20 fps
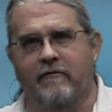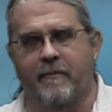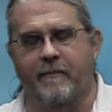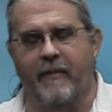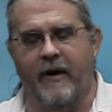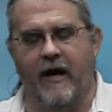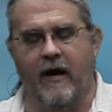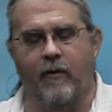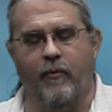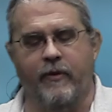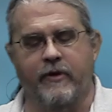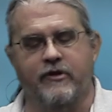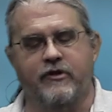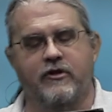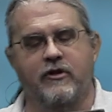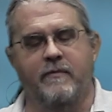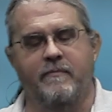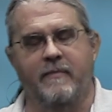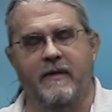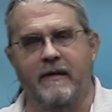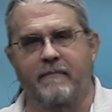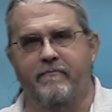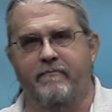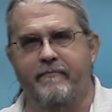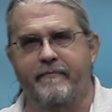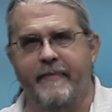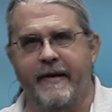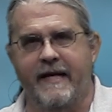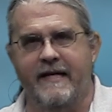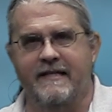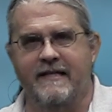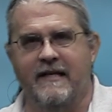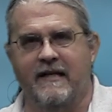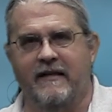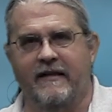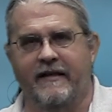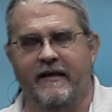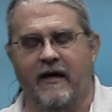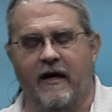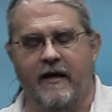repair, which should be
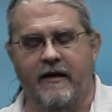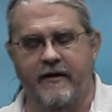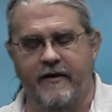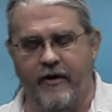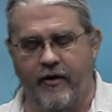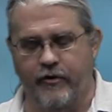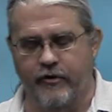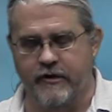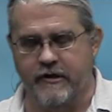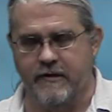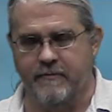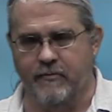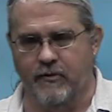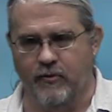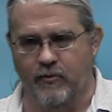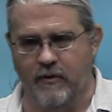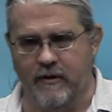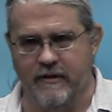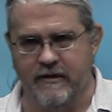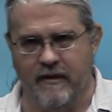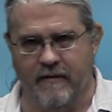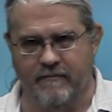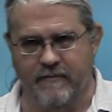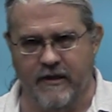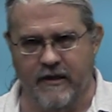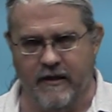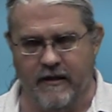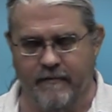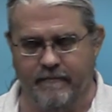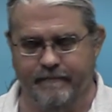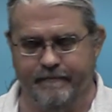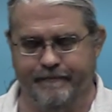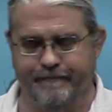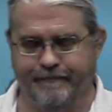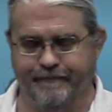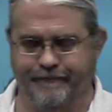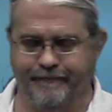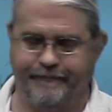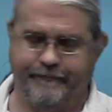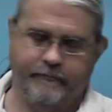basically unnoticeable once I'm done.
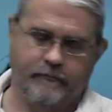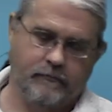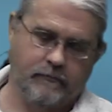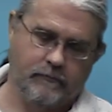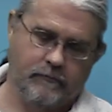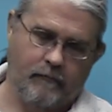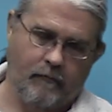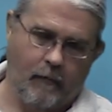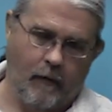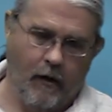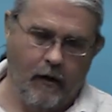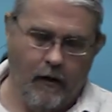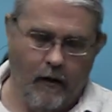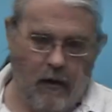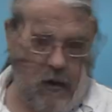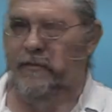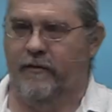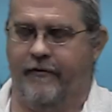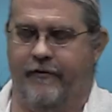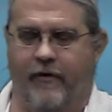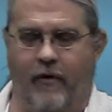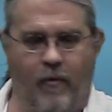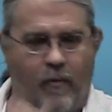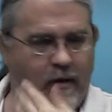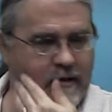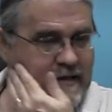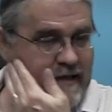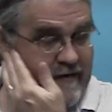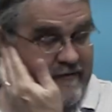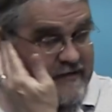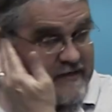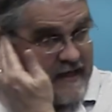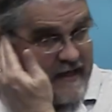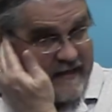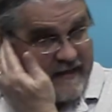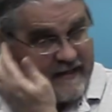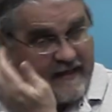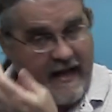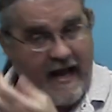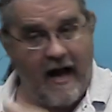So once I've
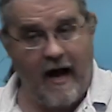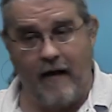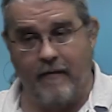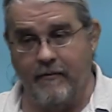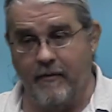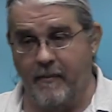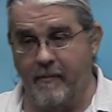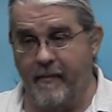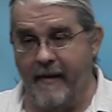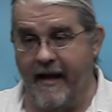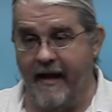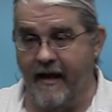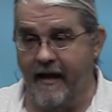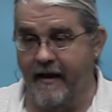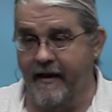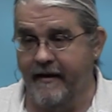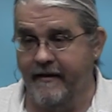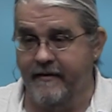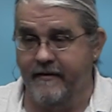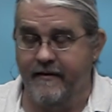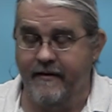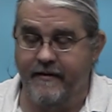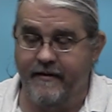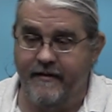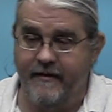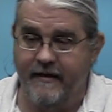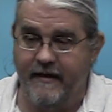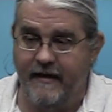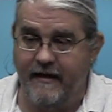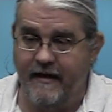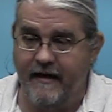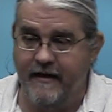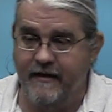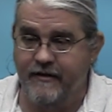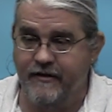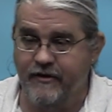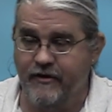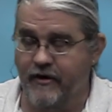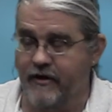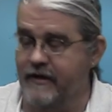set the album and the
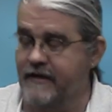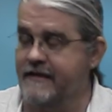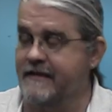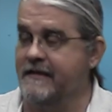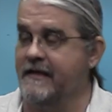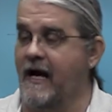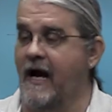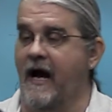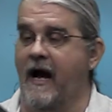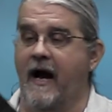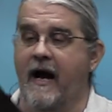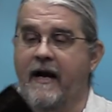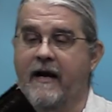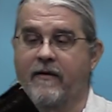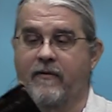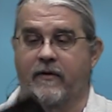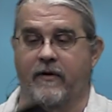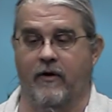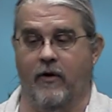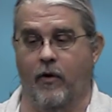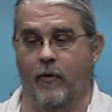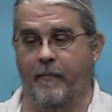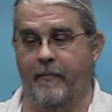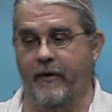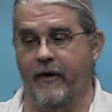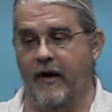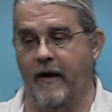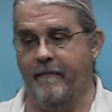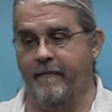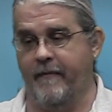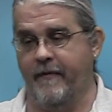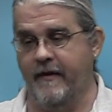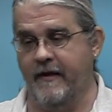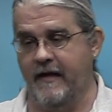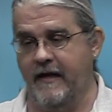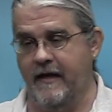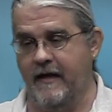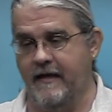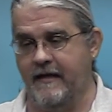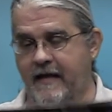insert aside, I want to open up
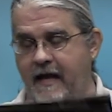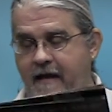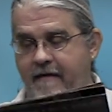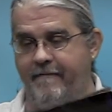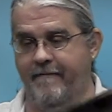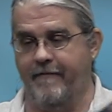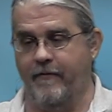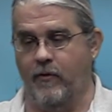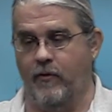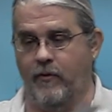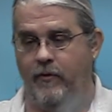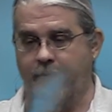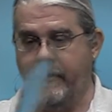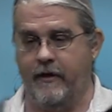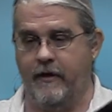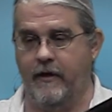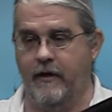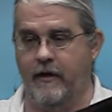the gatefold